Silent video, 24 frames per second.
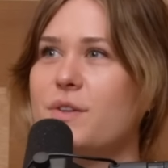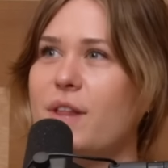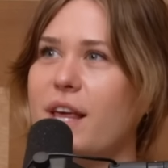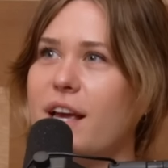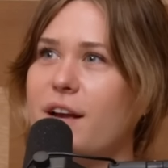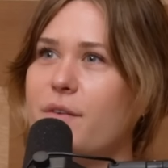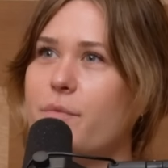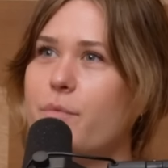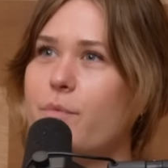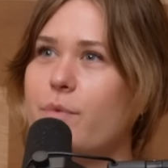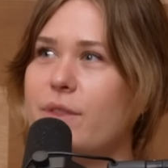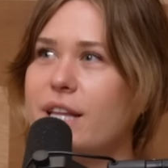too,
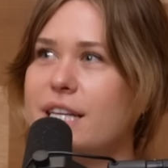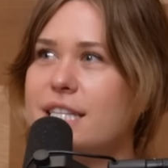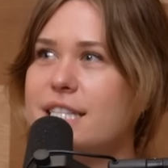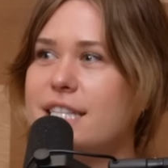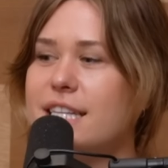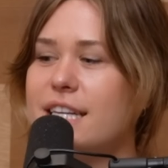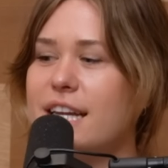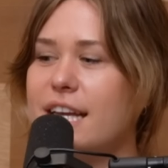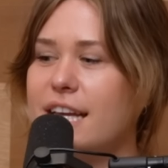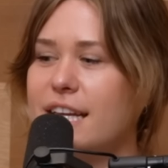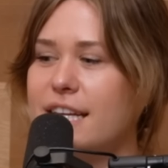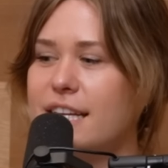like
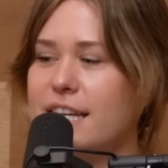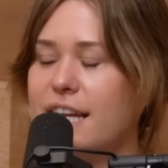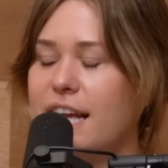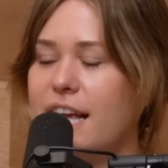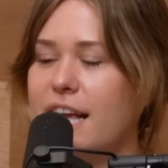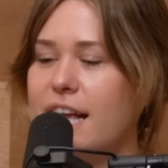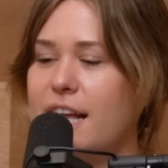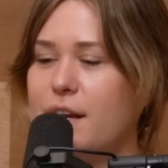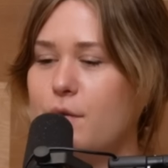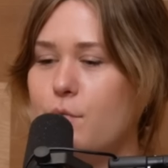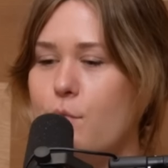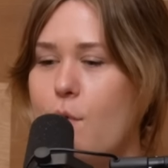listening
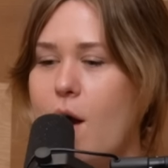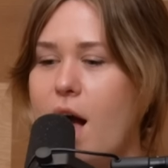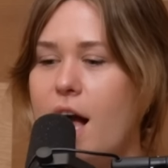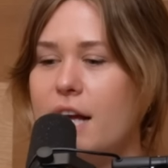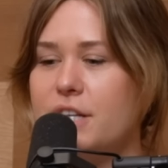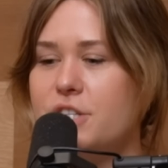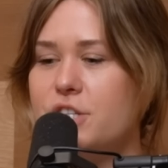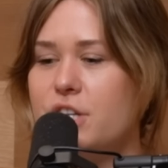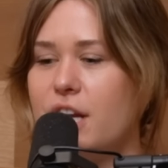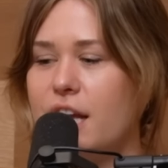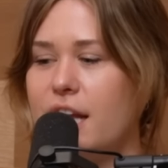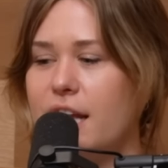and
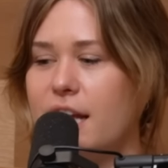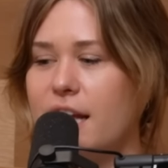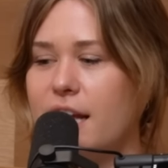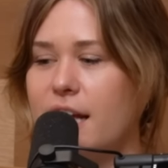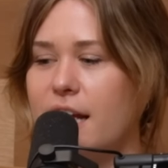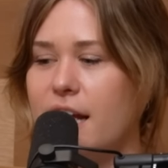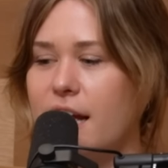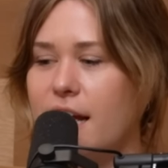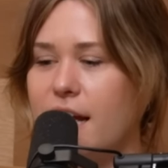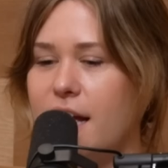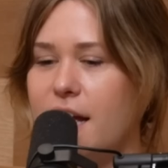watching,